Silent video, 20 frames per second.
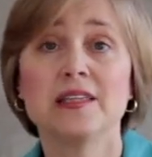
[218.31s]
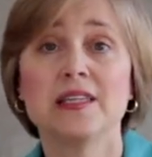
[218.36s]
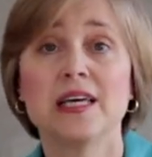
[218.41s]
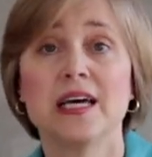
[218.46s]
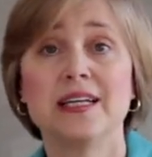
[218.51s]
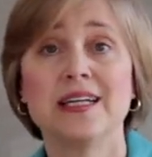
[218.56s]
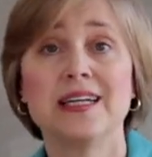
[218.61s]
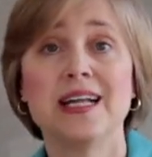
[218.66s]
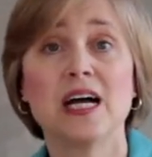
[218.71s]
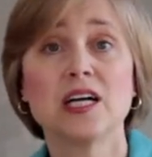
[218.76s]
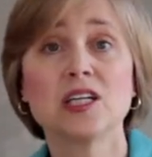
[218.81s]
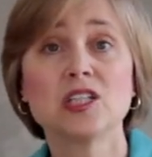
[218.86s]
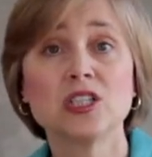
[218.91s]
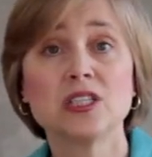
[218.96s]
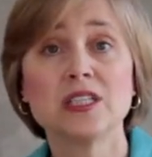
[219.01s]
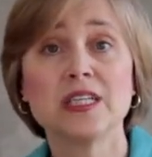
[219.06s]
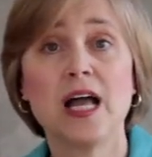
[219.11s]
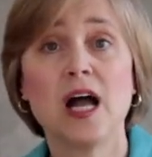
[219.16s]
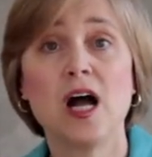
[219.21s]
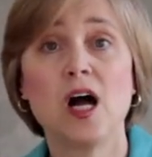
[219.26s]
that it
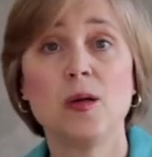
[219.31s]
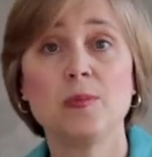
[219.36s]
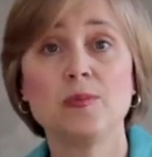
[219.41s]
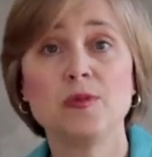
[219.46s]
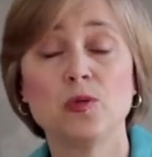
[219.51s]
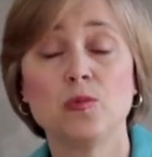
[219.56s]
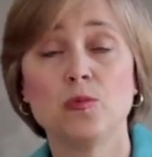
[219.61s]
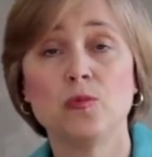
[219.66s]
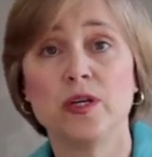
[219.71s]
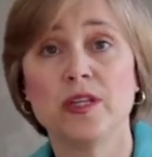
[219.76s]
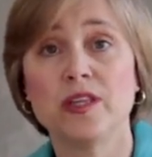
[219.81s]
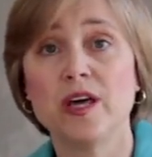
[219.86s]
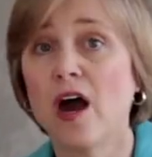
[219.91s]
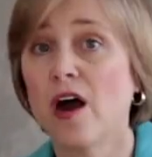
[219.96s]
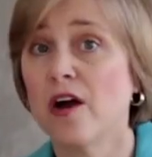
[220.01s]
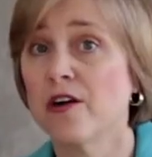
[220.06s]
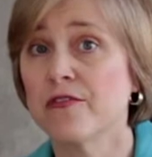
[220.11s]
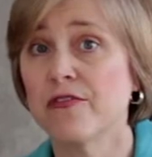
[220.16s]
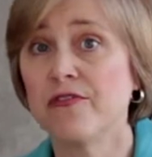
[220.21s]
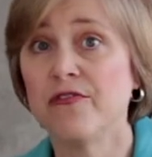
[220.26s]
actually helps with
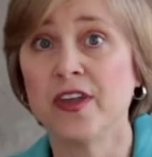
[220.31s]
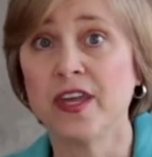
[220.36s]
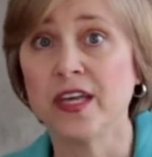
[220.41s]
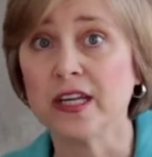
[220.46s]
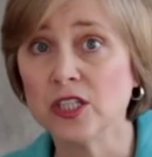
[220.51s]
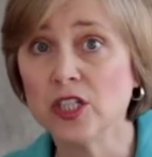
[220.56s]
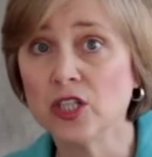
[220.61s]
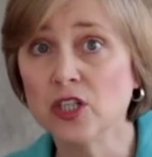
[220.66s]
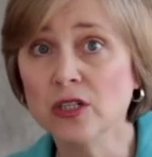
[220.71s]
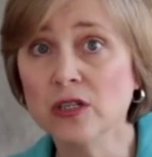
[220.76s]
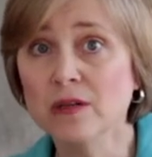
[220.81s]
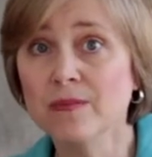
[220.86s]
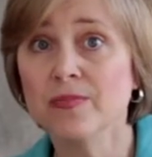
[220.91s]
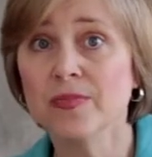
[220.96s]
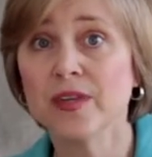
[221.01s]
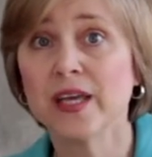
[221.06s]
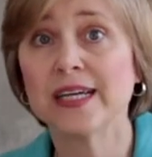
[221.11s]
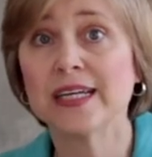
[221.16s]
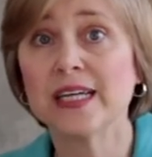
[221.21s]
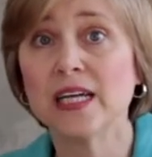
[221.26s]
heart failure
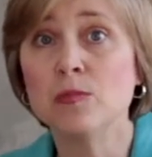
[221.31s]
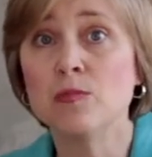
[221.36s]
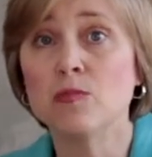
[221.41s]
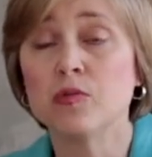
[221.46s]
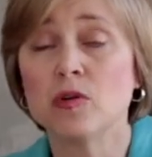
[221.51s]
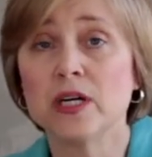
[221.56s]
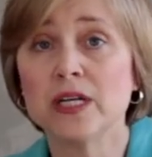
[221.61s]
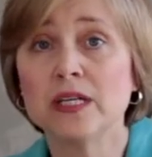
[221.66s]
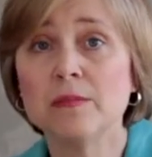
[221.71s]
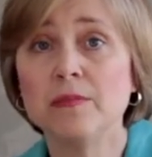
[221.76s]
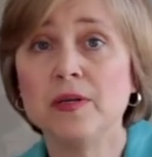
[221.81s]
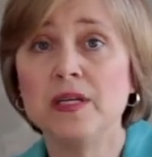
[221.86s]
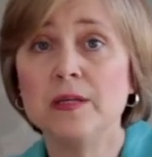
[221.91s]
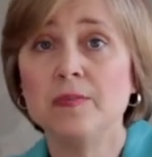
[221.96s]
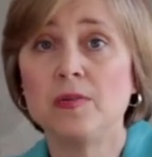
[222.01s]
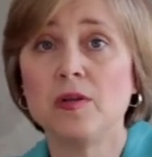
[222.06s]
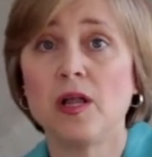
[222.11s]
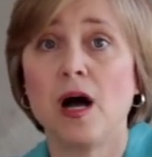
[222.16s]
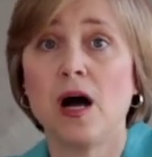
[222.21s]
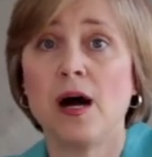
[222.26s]
and can bring
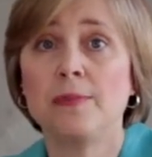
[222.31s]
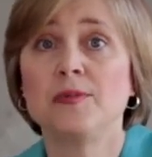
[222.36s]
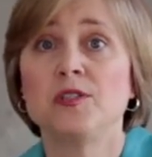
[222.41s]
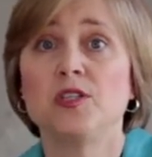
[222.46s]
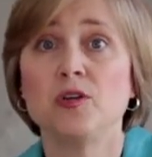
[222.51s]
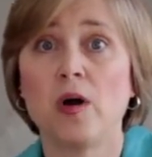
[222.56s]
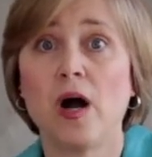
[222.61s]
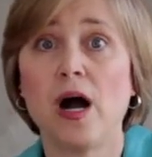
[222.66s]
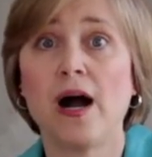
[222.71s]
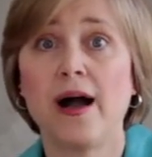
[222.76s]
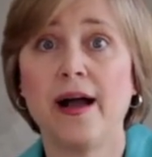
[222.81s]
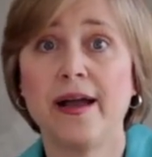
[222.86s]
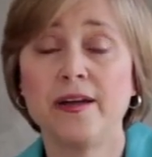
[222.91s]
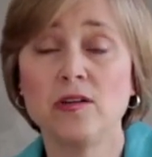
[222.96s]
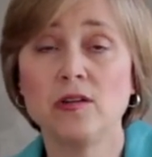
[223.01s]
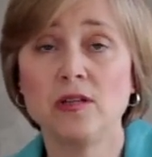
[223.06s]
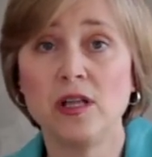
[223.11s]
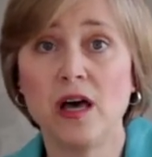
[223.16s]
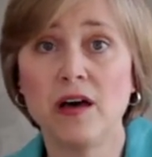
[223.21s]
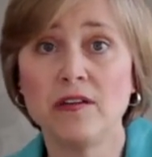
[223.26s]
people up to a
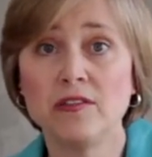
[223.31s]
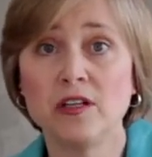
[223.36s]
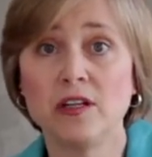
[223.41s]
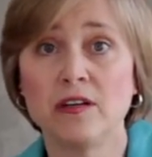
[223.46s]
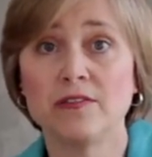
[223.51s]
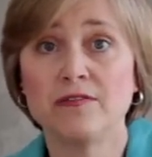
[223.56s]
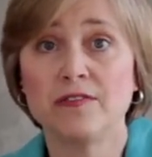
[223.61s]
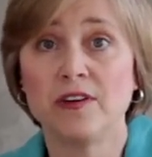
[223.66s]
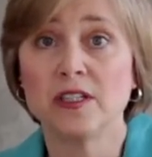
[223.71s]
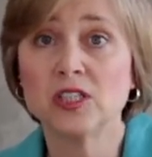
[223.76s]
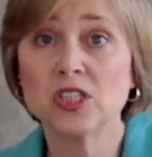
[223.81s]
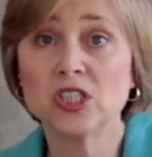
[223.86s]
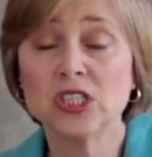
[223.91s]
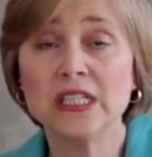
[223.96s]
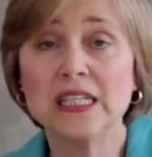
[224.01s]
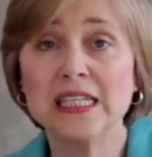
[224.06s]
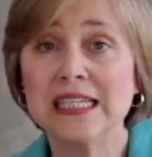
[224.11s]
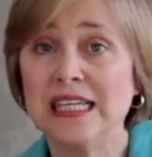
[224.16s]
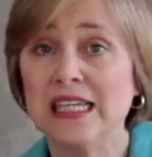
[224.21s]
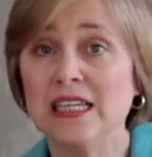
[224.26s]
higher level of
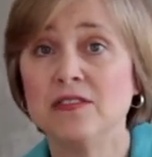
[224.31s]
functioning,